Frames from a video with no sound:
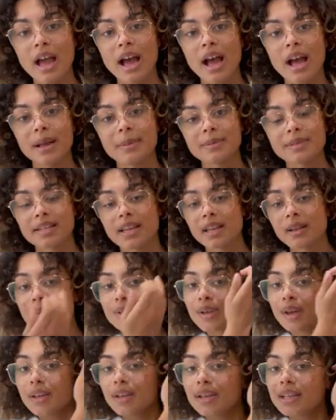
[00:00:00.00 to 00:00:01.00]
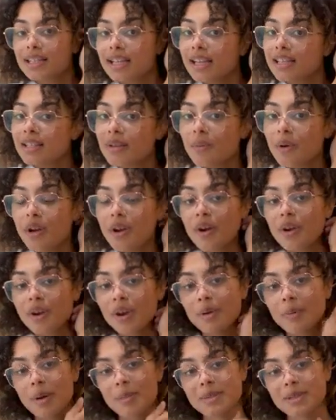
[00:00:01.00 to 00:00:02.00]
Sign up to our newsletter while you're on
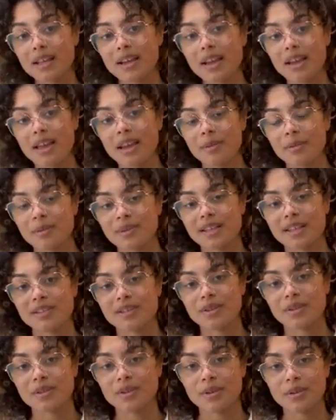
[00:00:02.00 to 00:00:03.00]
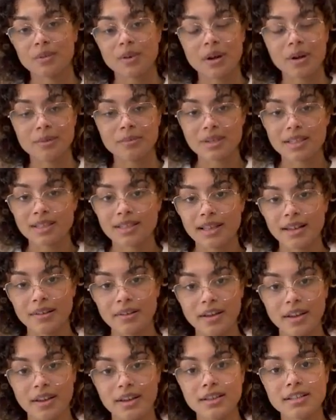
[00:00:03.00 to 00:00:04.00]
our website and we'll send you through your welcome discount
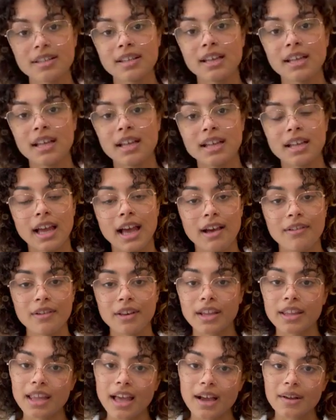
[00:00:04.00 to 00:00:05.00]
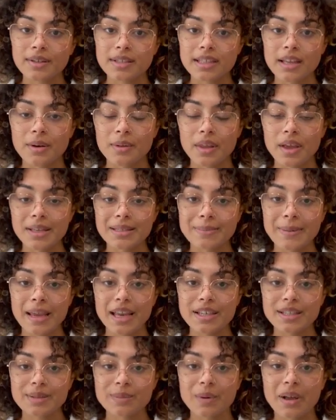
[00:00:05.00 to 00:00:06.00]
code. Have a look at the How to Sell With Us
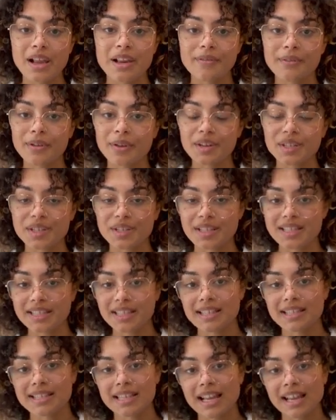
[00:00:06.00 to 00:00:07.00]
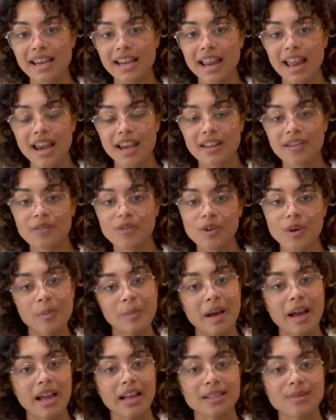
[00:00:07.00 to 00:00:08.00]
page as well if you're interested in selling any of your
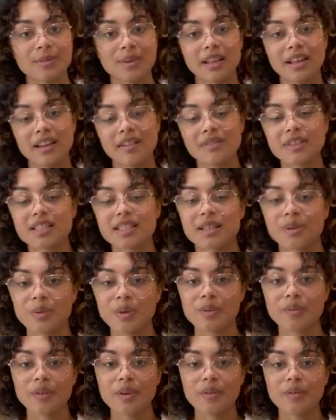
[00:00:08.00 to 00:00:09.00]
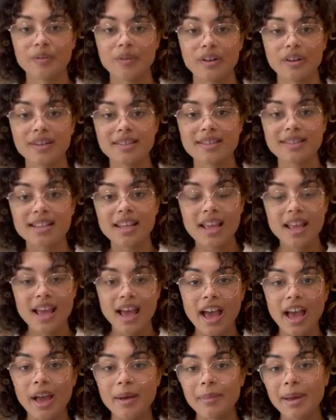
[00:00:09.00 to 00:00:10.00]
bags. We'd love to see what you've got for us.
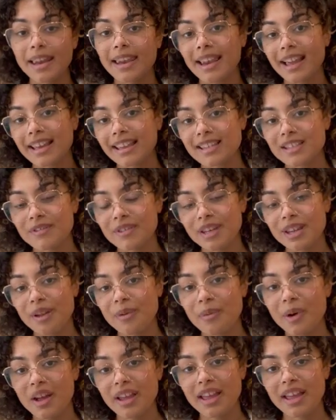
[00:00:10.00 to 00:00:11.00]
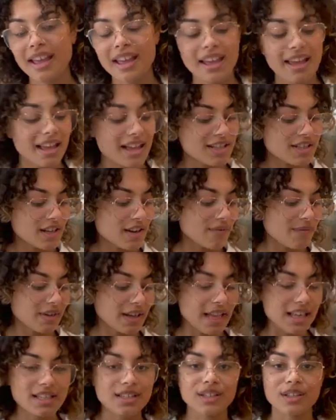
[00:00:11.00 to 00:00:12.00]
And like this video while you're here, and don't
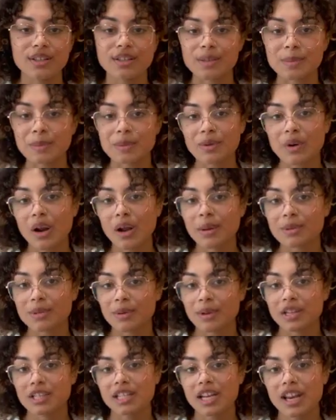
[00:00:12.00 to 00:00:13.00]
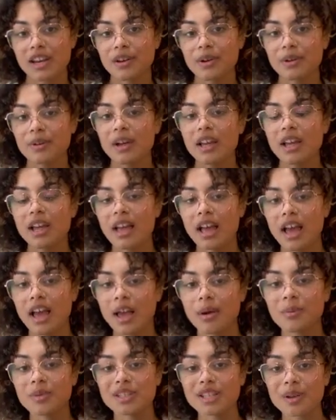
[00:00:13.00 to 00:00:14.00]
forget to subscribe to our channel.
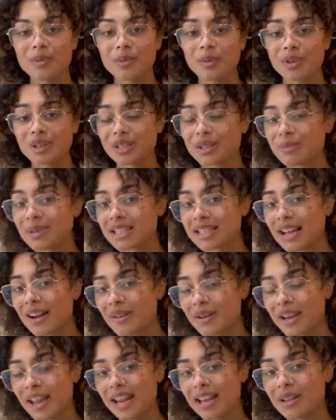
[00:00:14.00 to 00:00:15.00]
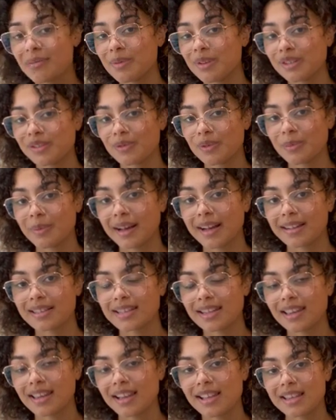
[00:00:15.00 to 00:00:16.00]
We don't want you to miss out on any beautiful bags
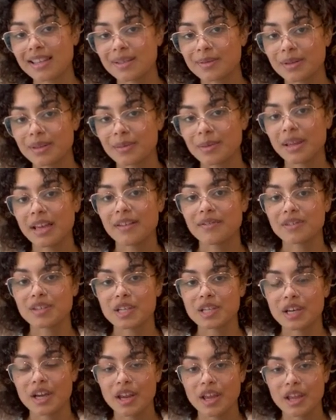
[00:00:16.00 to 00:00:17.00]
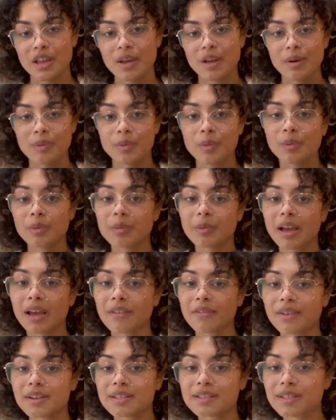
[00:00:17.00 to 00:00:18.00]
like this one that we have to show you. And we'll be back
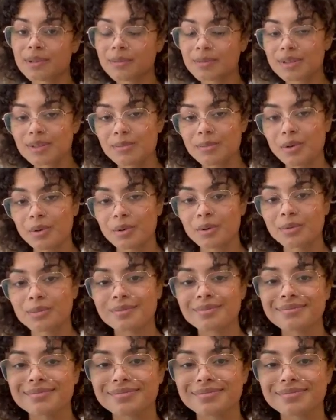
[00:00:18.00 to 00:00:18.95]
very soon with some more.